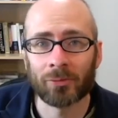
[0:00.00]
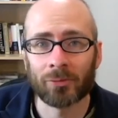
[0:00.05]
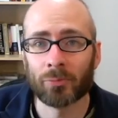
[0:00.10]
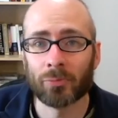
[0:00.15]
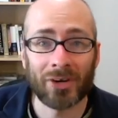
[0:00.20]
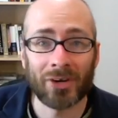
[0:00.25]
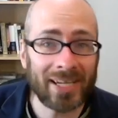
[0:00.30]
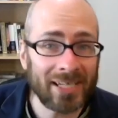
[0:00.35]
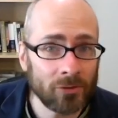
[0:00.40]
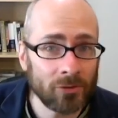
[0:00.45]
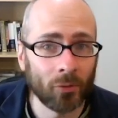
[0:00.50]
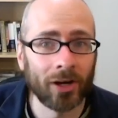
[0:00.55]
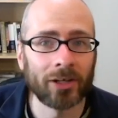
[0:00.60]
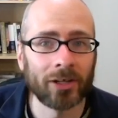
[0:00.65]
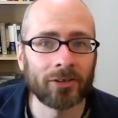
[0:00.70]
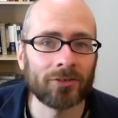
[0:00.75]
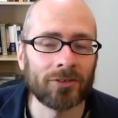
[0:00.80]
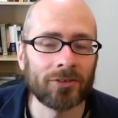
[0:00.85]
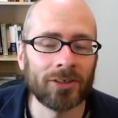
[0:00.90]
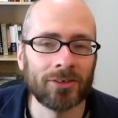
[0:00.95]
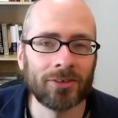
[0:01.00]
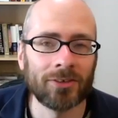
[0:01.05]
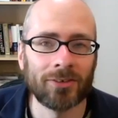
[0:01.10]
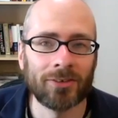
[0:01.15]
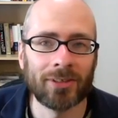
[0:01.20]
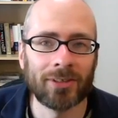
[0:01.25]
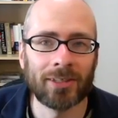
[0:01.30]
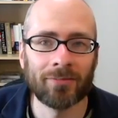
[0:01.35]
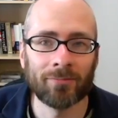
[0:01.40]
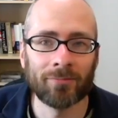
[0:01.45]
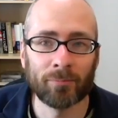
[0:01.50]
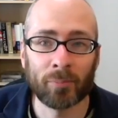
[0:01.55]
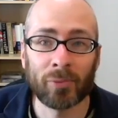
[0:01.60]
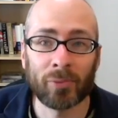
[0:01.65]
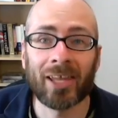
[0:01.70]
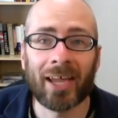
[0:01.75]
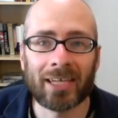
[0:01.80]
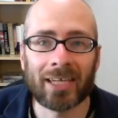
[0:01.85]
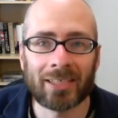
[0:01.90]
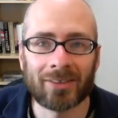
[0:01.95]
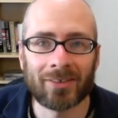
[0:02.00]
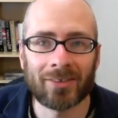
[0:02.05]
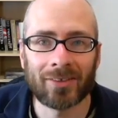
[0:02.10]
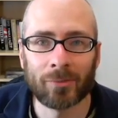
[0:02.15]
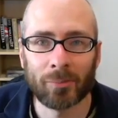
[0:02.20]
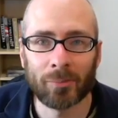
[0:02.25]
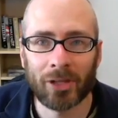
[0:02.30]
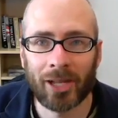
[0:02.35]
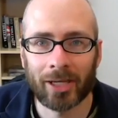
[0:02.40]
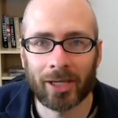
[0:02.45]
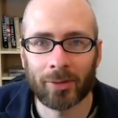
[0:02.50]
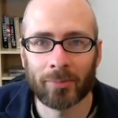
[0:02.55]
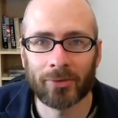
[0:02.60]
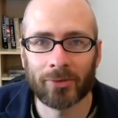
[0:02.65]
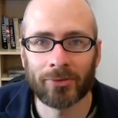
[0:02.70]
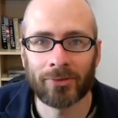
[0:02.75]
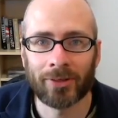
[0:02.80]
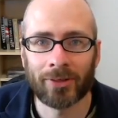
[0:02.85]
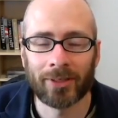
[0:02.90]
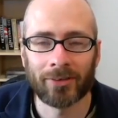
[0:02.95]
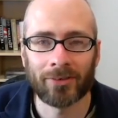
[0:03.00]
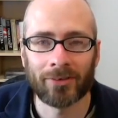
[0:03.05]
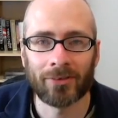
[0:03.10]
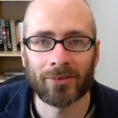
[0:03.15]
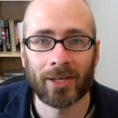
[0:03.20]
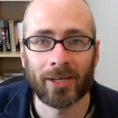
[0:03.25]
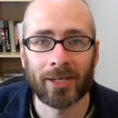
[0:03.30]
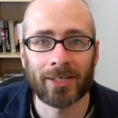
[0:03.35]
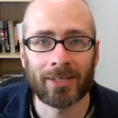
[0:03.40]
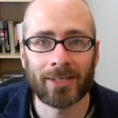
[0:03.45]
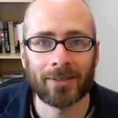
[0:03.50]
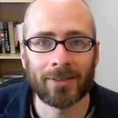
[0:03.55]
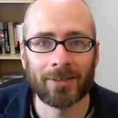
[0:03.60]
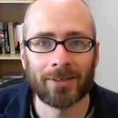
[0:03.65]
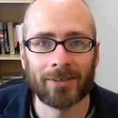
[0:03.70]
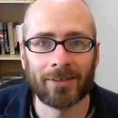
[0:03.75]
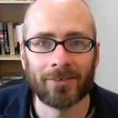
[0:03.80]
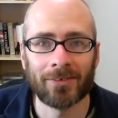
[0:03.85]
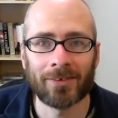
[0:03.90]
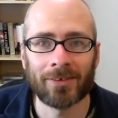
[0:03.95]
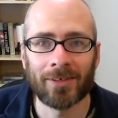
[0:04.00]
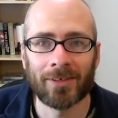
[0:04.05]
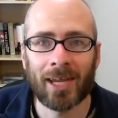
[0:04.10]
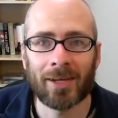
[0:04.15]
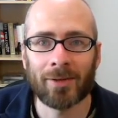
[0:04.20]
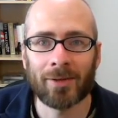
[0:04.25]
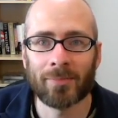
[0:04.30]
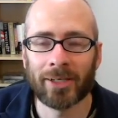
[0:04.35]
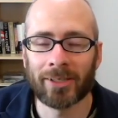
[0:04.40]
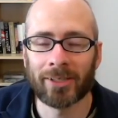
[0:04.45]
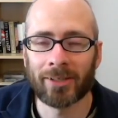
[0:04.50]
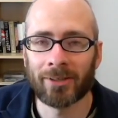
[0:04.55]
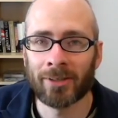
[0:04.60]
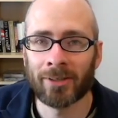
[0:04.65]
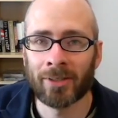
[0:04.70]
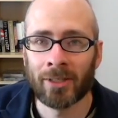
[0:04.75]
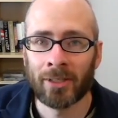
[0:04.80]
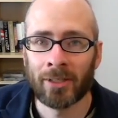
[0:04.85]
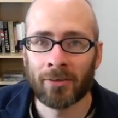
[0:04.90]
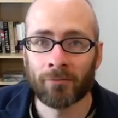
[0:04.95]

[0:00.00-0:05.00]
and brainwashed into the pliant and pliable society that it is today by the